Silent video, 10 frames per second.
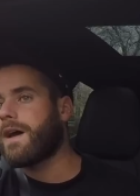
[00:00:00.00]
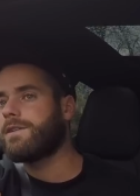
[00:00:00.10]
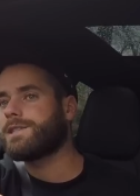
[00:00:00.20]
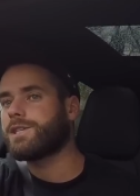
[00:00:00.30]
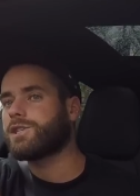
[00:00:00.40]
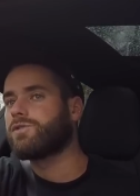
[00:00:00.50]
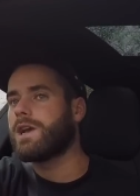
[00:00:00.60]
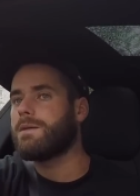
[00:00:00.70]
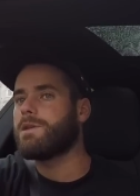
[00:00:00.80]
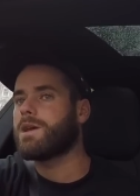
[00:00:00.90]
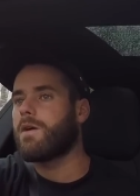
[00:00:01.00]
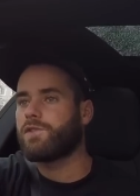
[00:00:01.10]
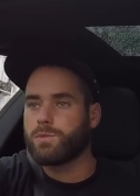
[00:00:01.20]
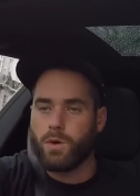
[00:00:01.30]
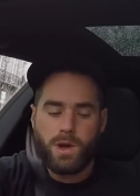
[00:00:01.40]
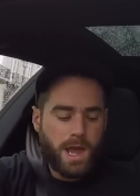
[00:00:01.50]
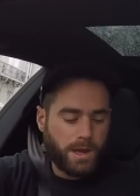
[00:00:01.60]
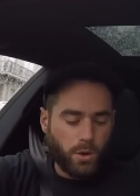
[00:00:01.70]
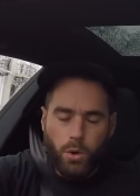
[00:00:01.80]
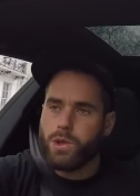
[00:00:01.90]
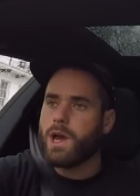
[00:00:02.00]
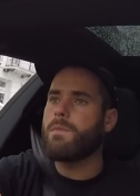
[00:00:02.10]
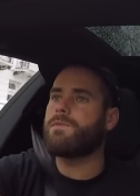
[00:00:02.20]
It's extremely comfortable in all the comfort